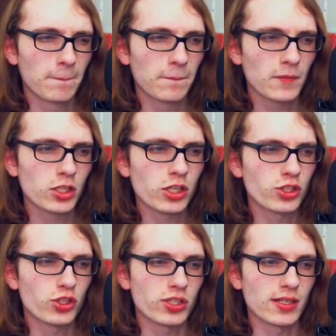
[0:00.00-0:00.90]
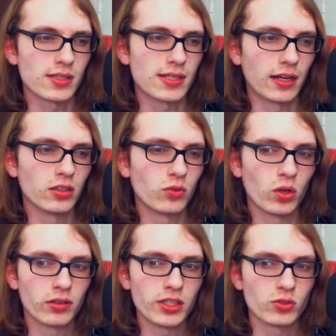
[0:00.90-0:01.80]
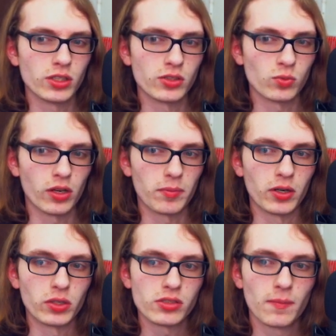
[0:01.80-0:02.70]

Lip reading: Because also, just as a standalone one, it's one of the better ones.